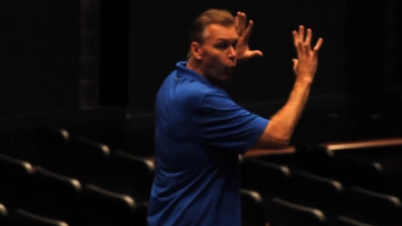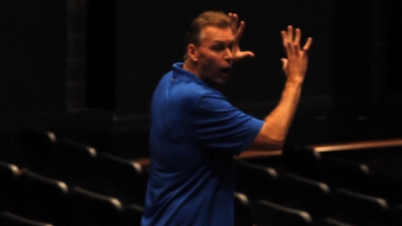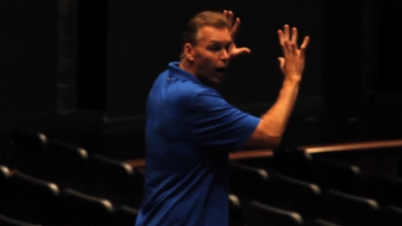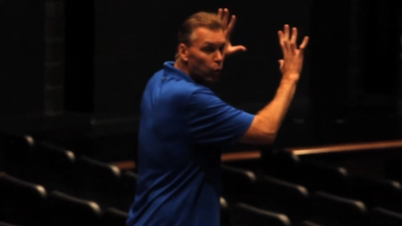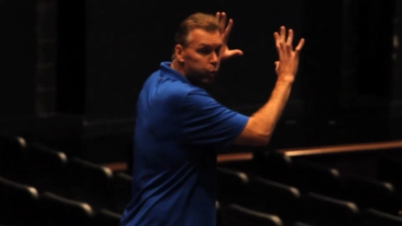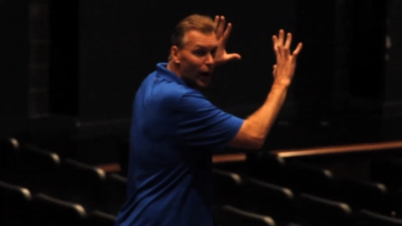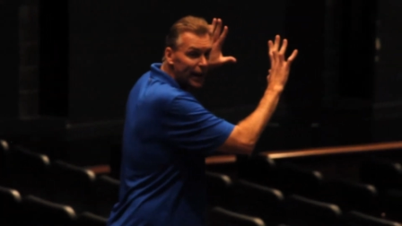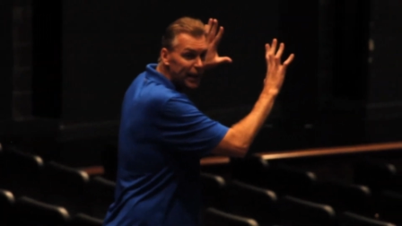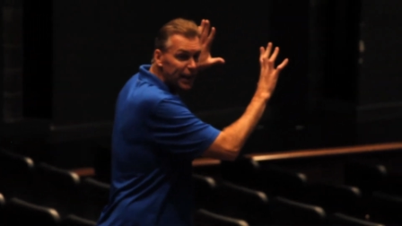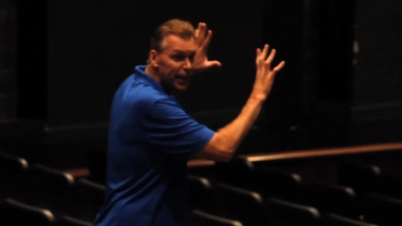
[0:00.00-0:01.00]
wall
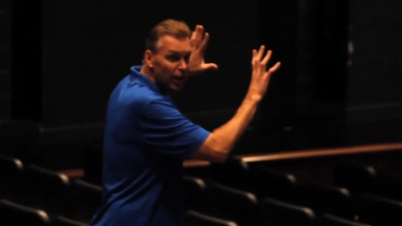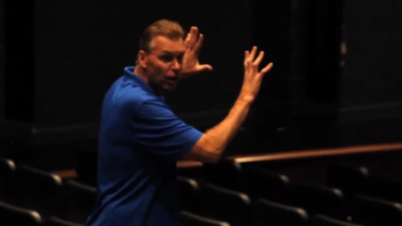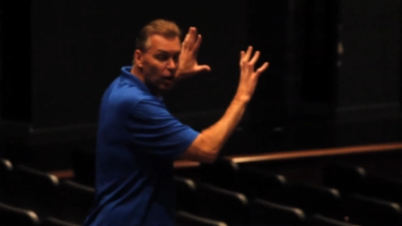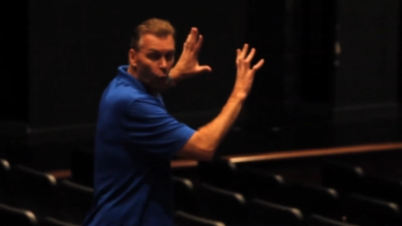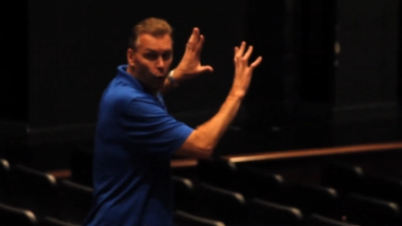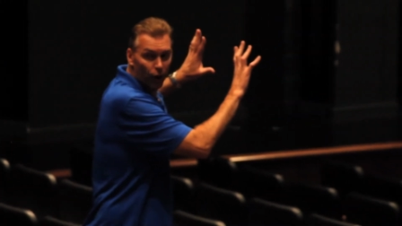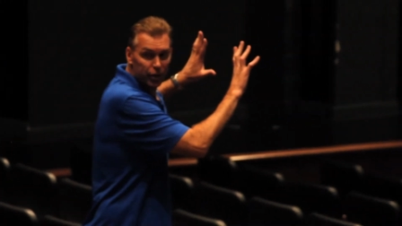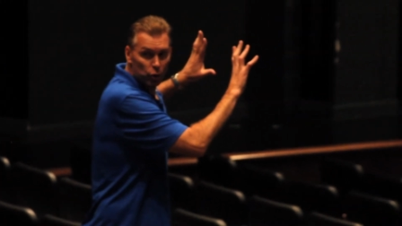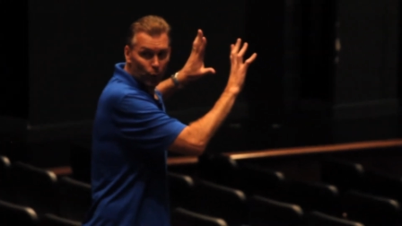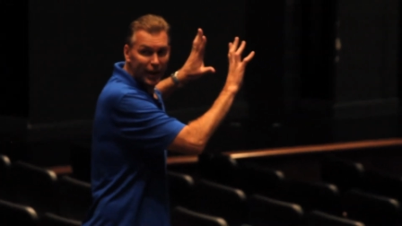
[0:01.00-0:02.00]
right here
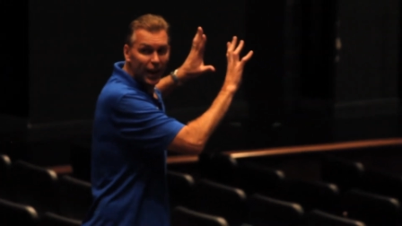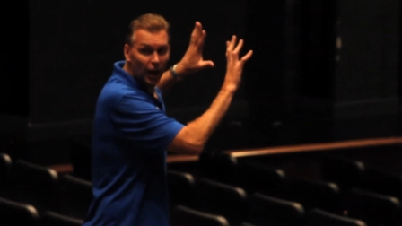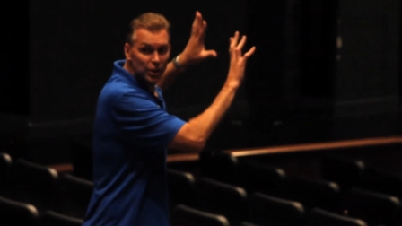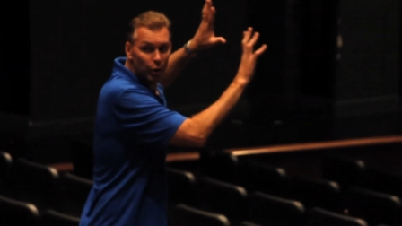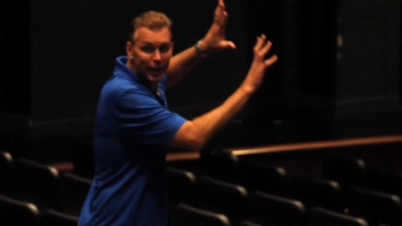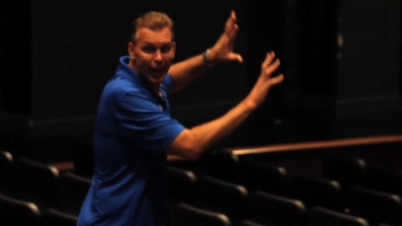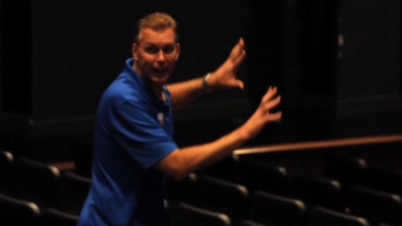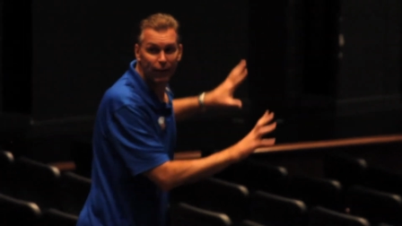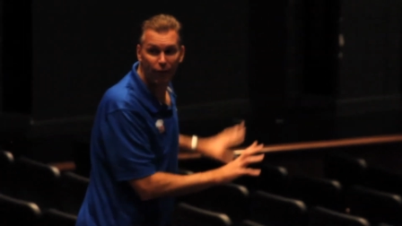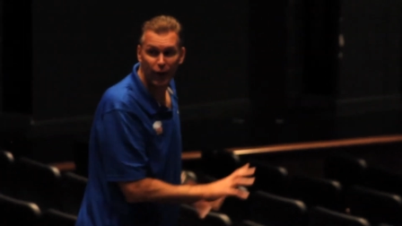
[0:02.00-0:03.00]
were
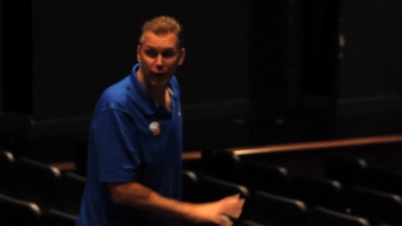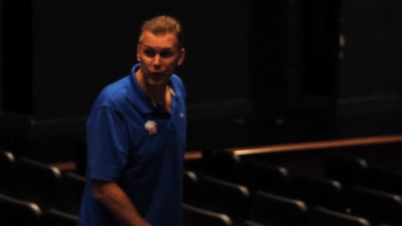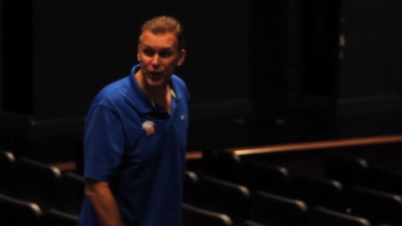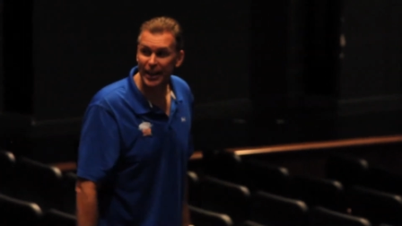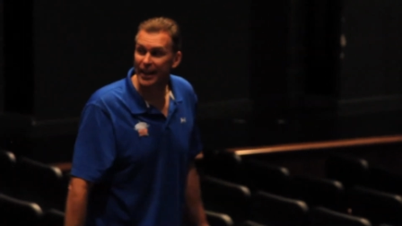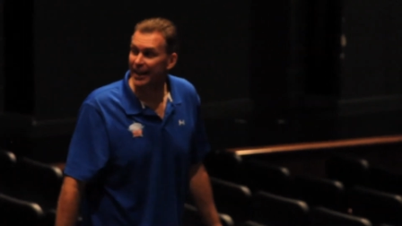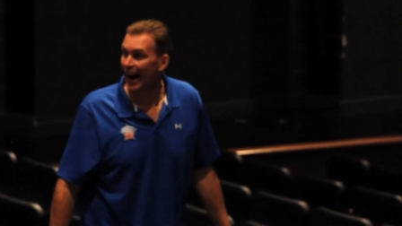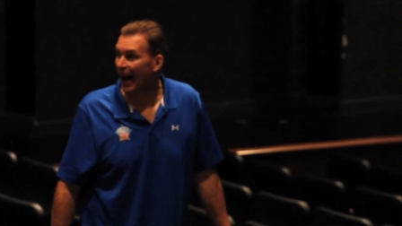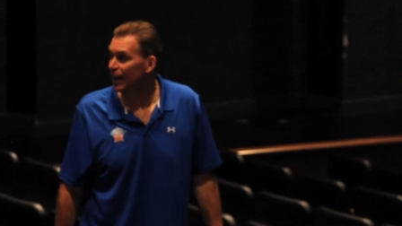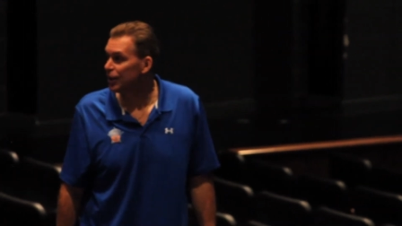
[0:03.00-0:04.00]
350
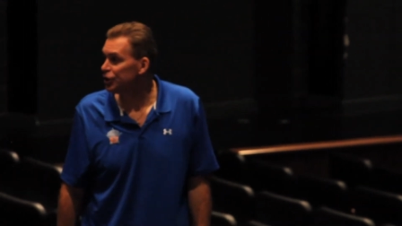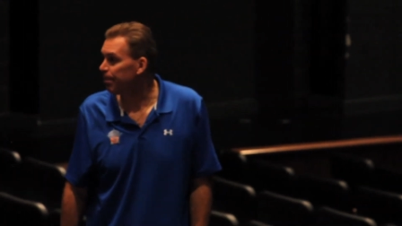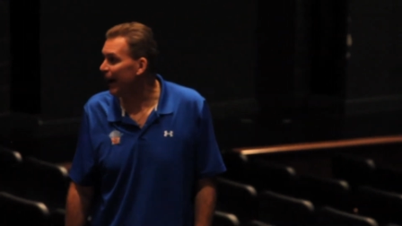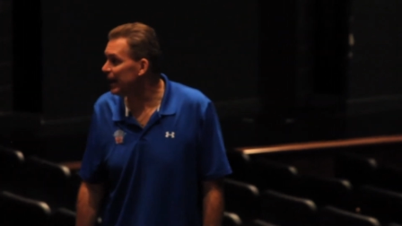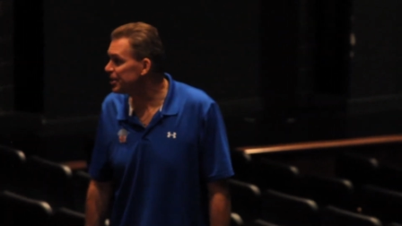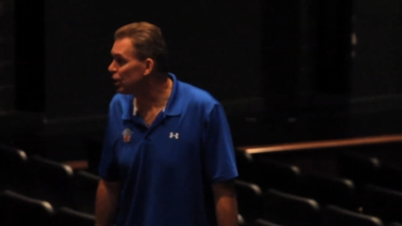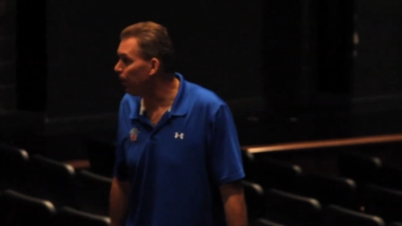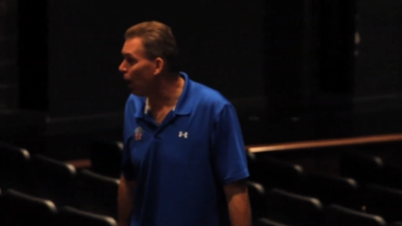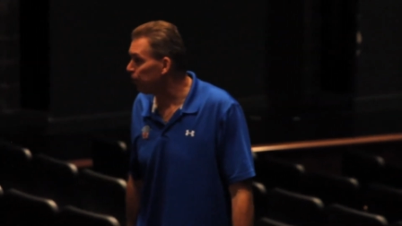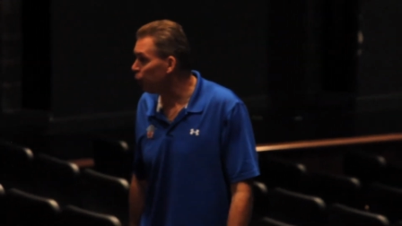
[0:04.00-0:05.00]
college
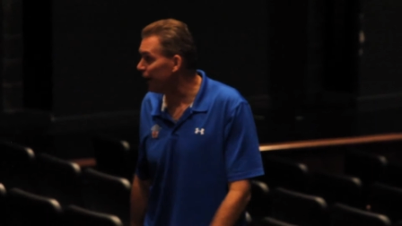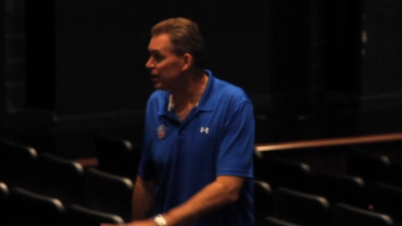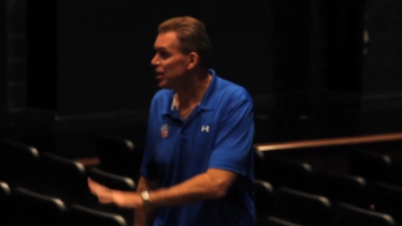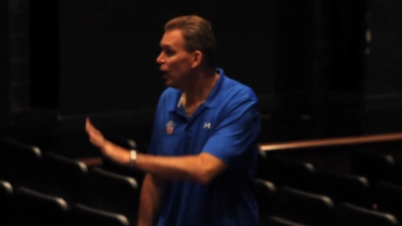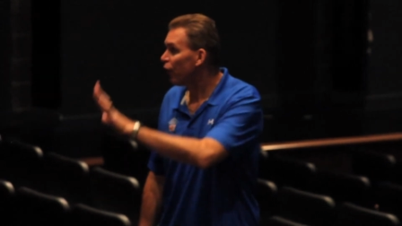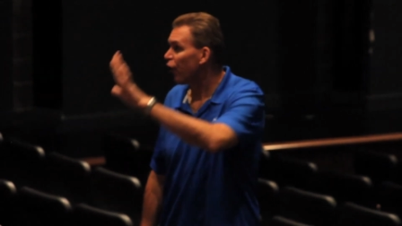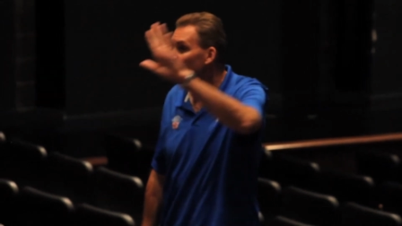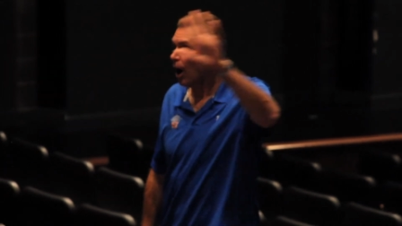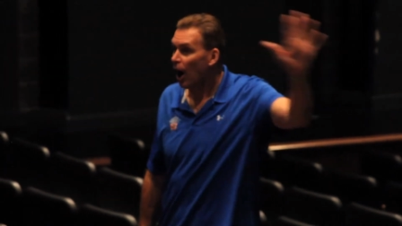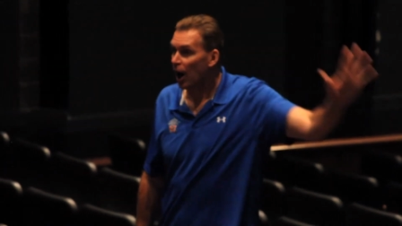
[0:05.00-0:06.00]
basketball players from
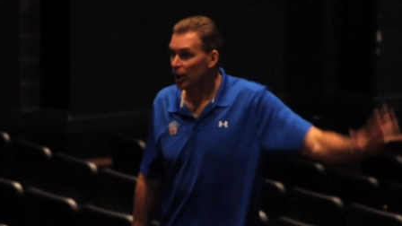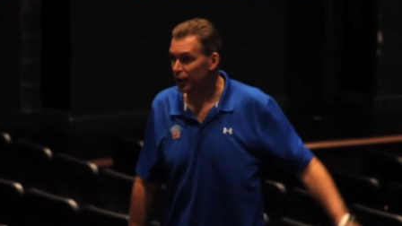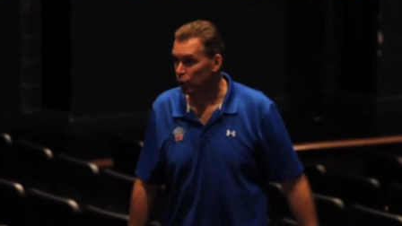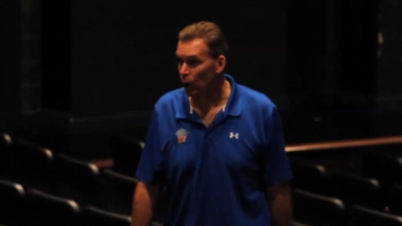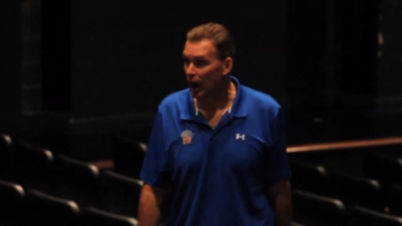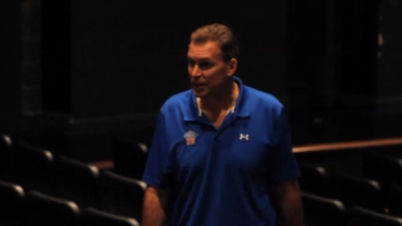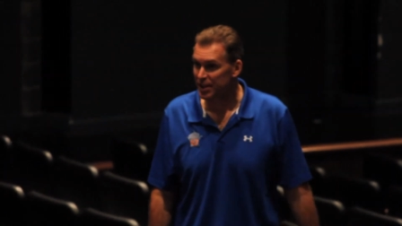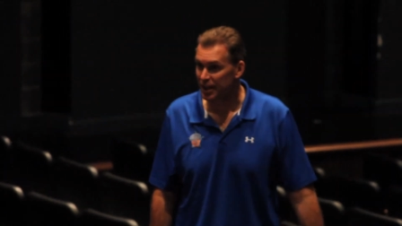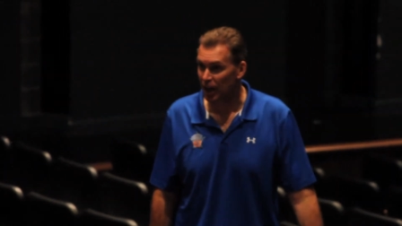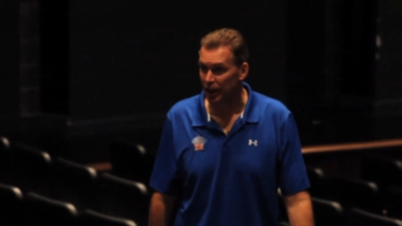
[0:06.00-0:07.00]
all across
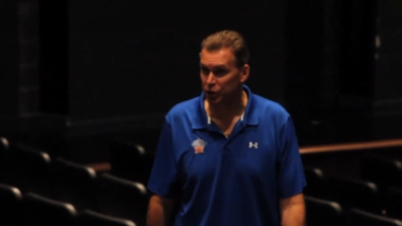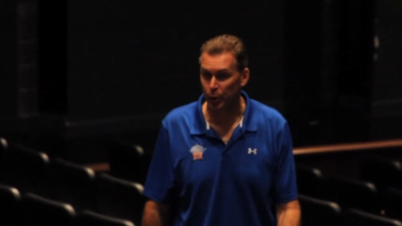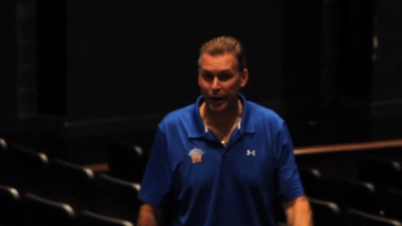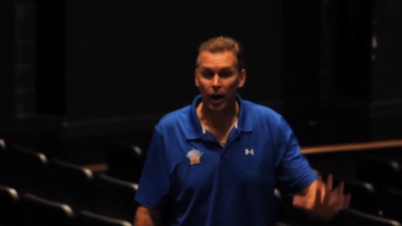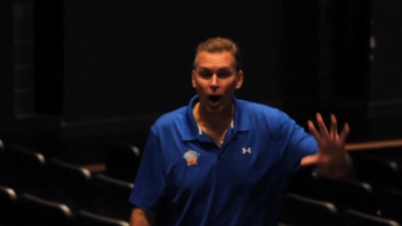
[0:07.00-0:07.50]
the country,